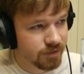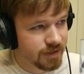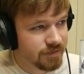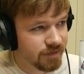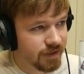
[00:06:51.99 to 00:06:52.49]

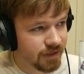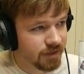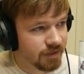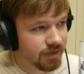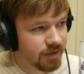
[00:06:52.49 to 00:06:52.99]

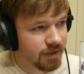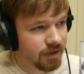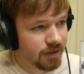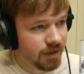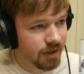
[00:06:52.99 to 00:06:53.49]
leaving
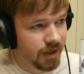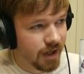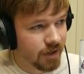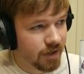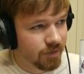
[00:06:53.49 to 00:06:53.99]

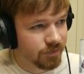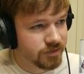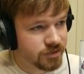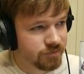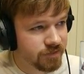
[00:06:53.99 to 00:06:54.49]
at around the
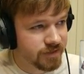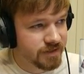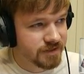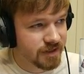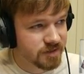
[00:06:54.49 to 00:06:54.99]

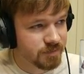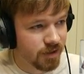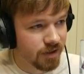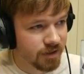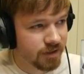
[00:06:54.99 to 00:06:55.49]
256
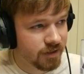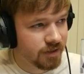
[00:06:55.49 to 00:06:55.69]
mark,